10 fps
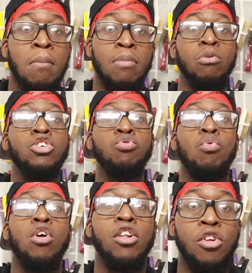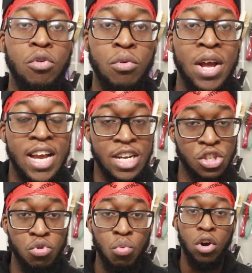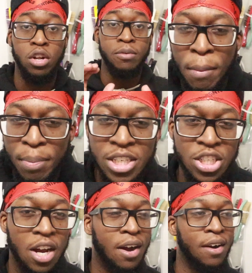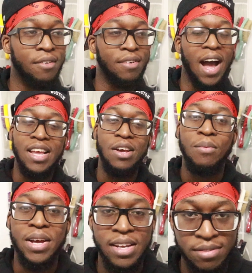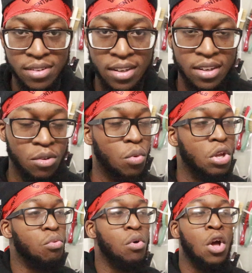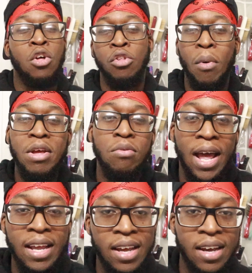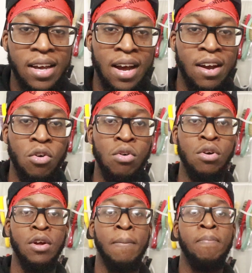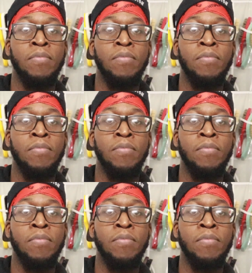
But what you want to do is you want a picture of how your waves look, when you, the way you like it cut, or